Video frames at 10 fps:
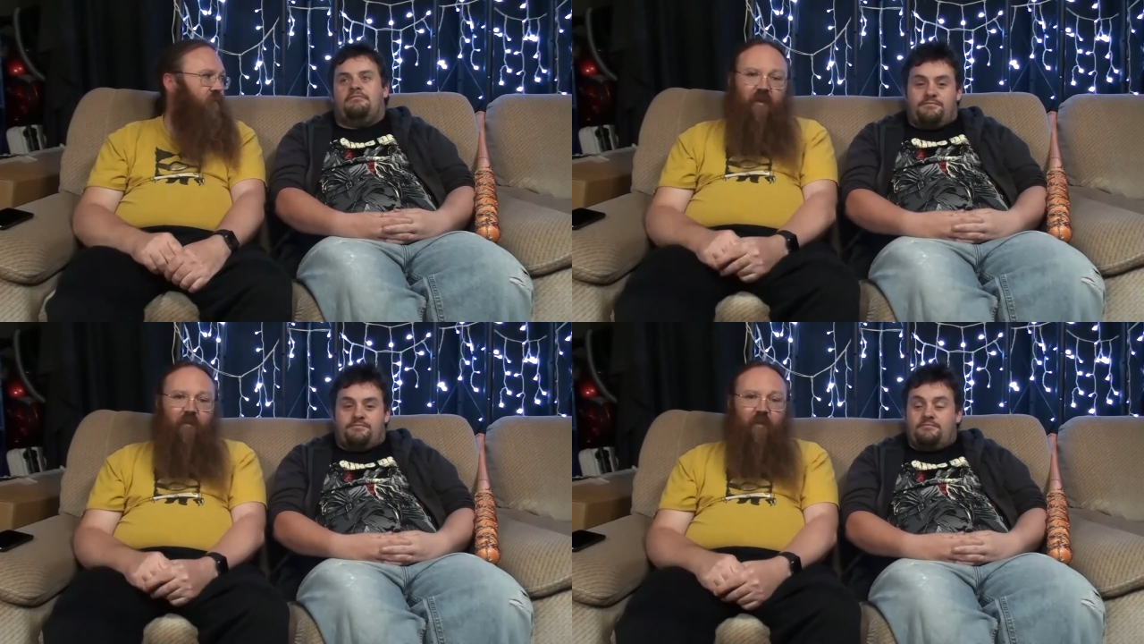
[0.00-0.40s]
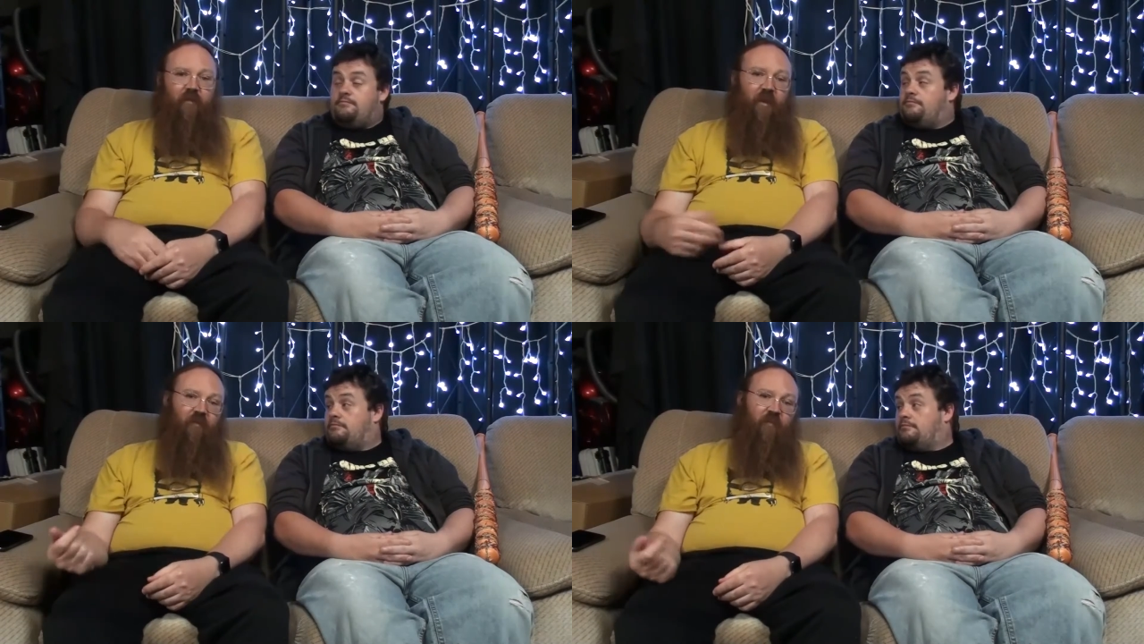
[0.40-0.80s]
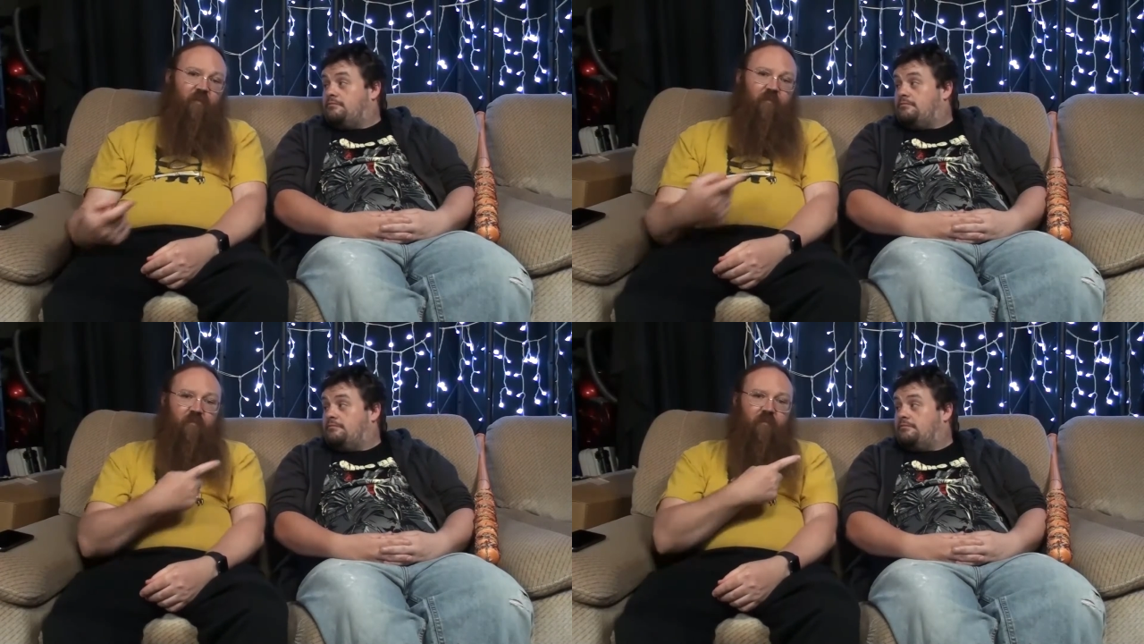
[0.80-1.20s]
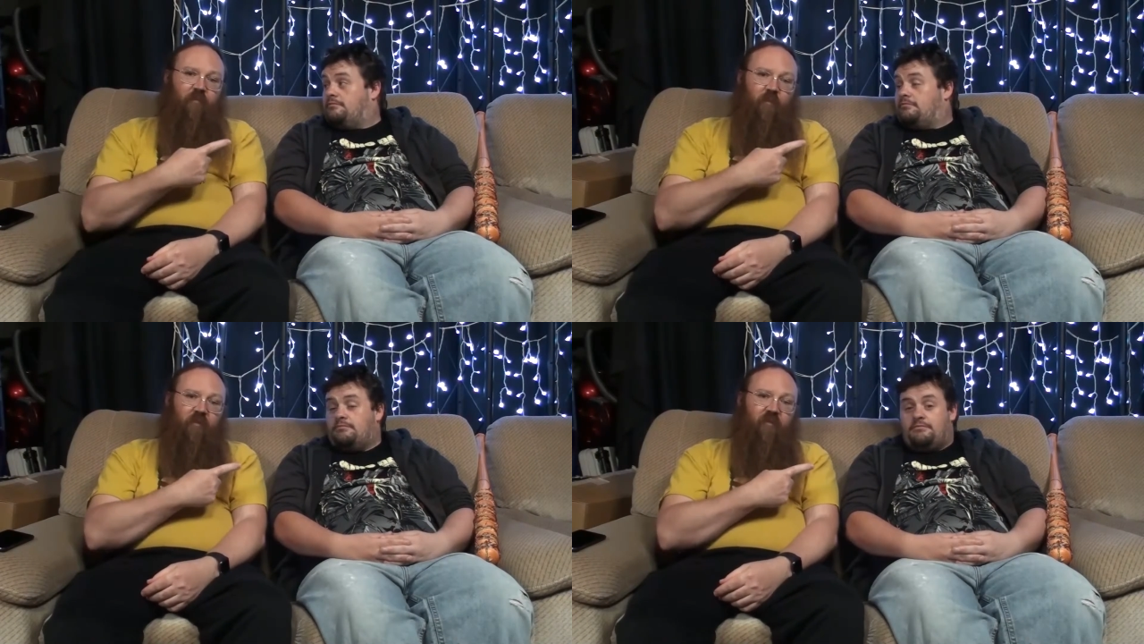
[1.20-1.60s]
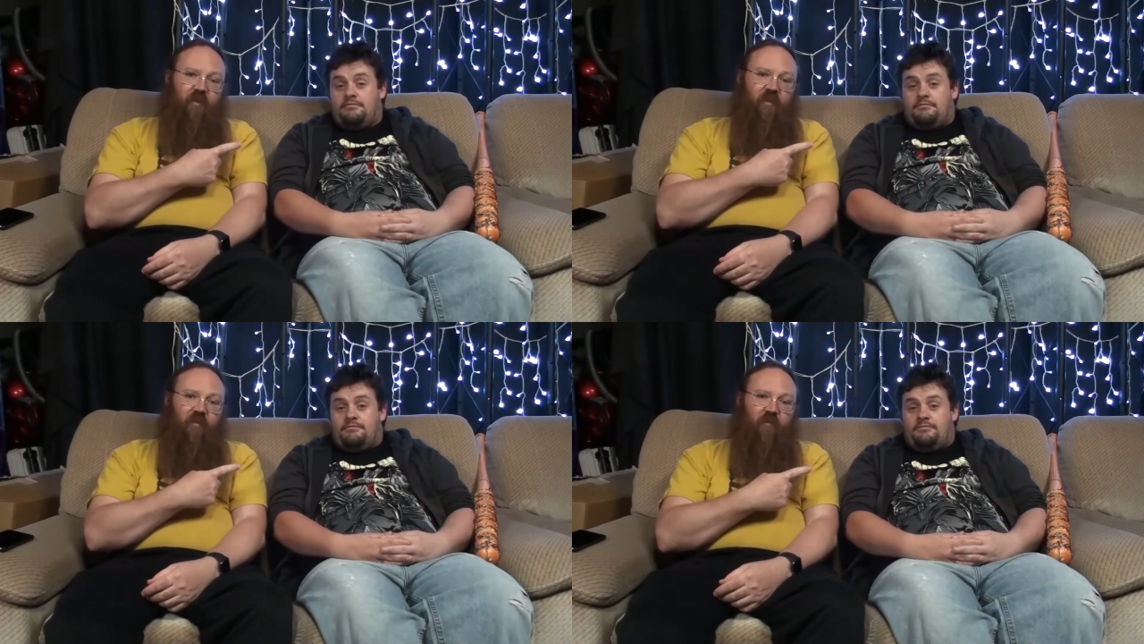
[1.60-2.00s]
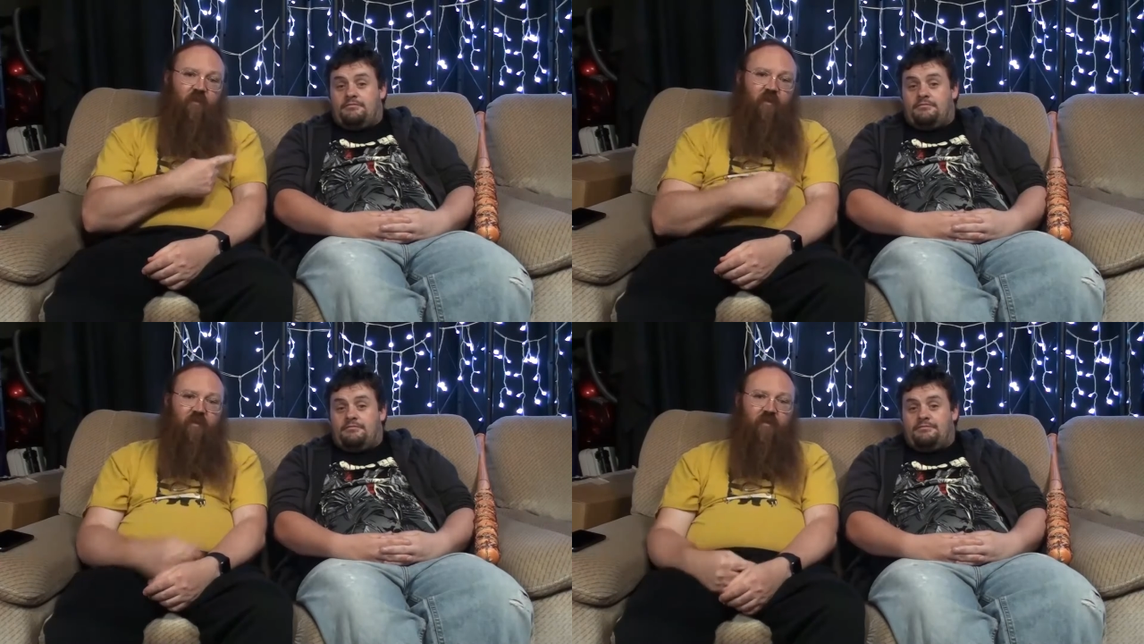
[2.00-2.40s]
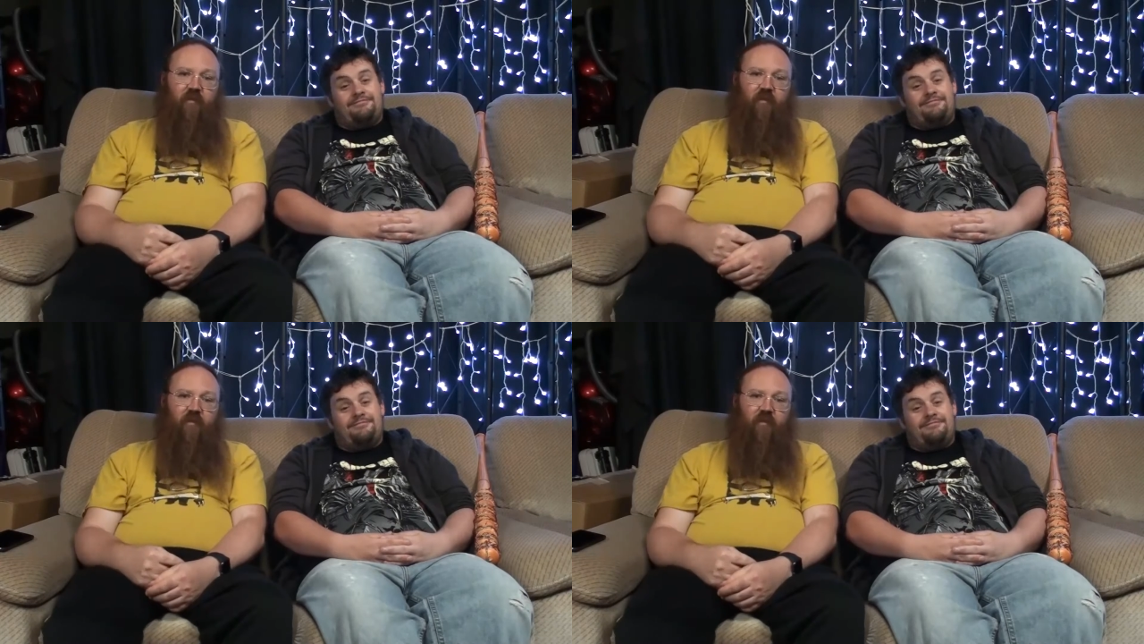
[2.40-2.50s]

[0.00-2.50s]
Speaker 1: Anyway, thanks for watching his vlog.